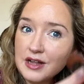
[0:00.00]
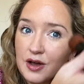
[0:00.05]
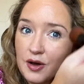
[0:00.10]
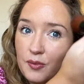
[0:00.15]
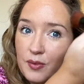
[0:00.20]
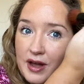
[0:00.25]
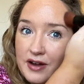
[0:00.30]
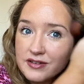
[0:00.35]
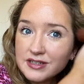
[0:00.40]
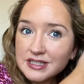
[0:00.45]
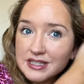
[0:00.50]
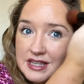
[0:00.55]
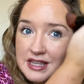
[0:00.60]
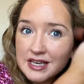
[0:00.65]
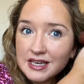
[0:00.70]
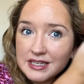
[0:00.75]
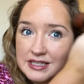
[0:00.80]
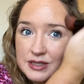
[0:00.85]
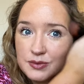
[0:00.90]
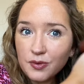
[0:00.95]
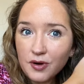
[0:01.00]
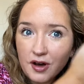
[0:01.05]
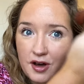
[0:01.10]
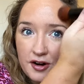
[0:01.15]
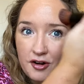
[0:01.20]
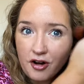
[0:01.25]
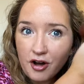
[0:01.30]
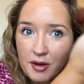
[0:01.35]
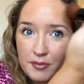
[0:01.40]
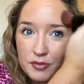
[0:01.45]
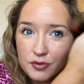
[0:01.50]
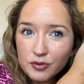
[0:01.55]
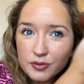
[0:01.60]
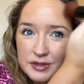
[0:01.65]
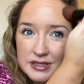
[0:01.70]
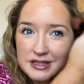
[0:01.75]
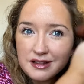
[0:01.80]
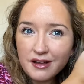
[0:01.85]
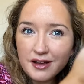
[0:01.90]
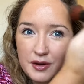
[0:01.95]
Whereas this one, I'm
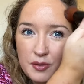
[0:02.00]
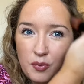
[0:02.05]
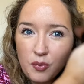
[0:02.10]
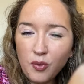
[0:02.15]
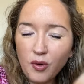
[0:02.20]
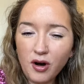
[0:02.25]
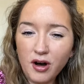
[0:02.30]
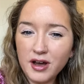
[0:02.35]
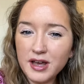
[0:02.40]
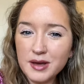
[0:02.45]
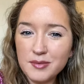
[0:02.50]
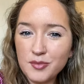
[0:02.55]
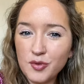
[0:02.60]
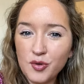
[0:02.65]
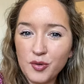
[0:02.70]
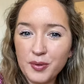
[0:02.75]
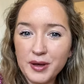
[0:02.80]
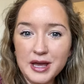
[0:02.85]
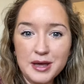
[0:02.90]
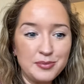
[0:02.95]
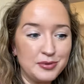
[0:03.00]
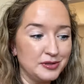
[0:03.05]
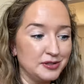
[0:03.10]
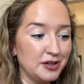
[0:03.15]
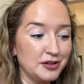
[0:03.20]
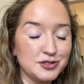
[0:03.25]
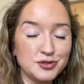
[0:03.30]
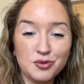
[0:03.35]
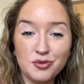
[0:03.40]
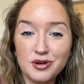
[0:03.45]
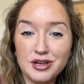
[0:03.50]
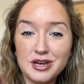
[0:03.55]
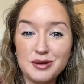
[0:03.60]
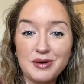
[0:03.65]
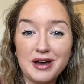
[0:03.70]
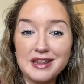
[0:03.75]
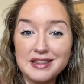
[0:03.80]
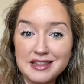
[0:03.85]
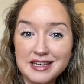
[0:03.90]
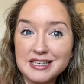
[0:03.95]
always like, why are more people not talking
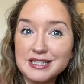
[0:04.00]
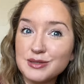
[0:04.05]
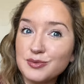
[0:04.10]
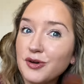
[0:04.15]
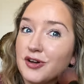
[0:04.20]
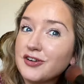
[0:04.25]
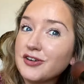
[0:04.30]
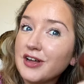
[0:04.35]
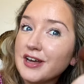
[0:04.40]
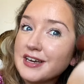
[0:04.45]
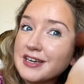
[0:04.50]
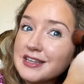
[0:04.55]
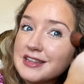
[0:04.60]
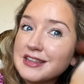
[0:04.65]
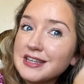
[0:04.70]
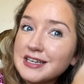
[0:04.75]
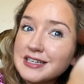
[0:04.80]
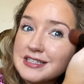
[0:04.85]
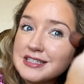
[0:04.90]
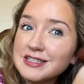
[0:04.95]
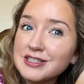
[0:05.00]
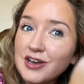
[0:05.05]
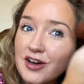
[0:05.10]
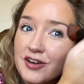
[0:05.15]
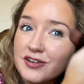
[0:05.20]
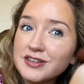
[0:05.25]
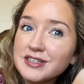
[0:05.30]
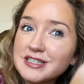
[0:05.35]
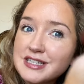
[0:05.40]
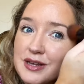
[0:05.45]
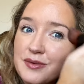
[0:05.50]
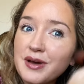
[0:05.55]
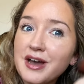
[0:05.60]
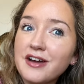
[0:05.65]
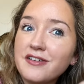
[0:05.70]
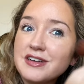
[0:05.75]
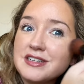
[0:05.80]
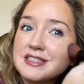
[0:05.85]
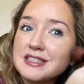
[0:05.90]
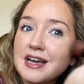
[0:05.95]
about this one? Like, this is honestly where
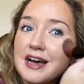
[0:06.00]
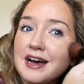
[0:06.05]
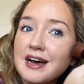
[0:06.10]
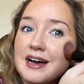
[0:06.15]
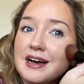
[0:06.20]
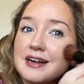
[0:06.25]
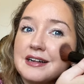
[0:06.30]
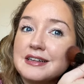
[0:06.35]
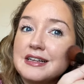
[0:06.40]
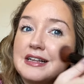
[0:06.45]
it's at.